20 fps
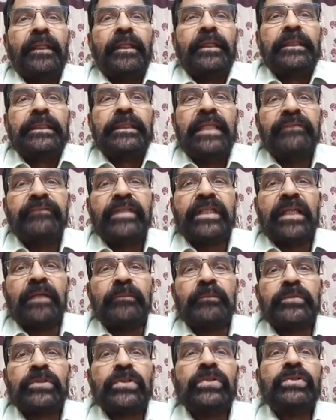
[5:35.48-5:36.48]
Then we
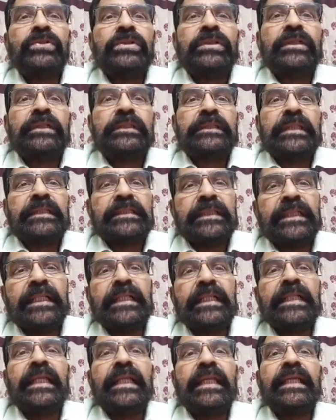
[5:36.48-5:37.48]
come to the
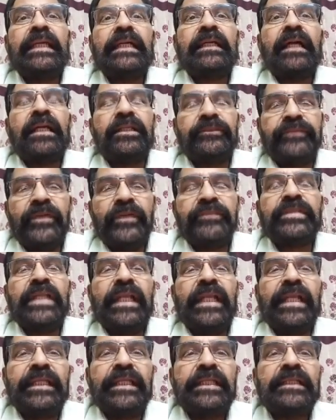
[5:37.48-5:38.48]
3rd layer or the 5th
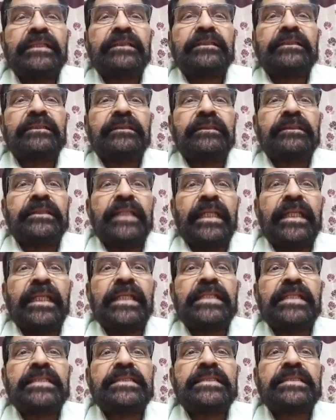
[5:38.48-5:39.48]
layer, that
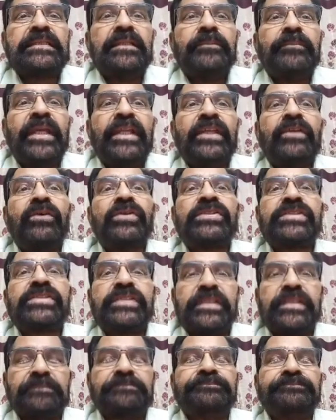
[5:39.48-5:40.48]
is
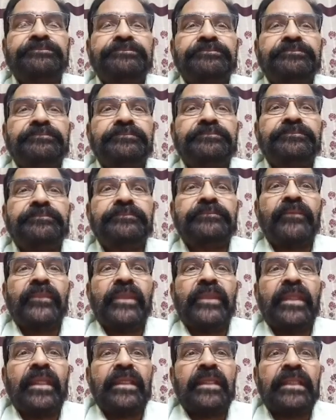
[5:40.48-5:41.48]
periosteum,
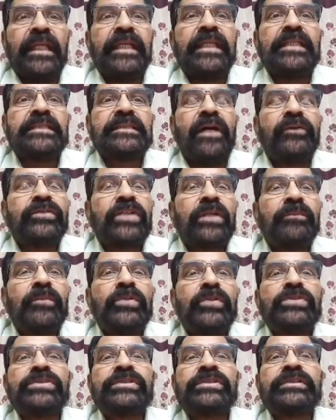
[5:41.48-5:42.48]
that is
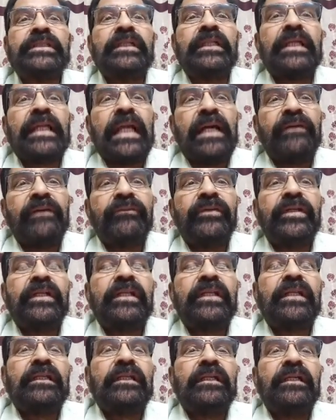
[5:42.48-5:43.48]
outermost cover
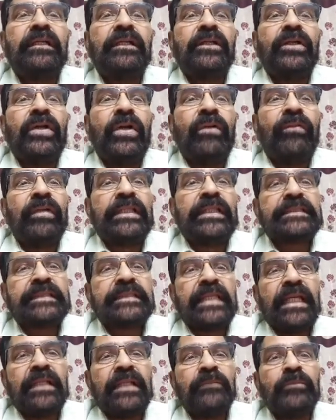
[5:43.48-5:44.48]
over the
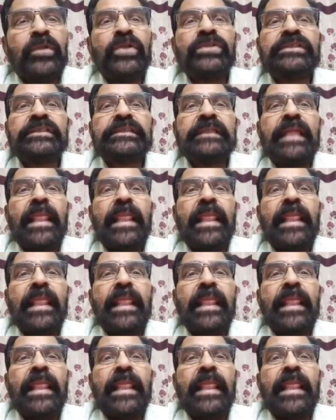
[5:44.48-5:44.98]
skull bones,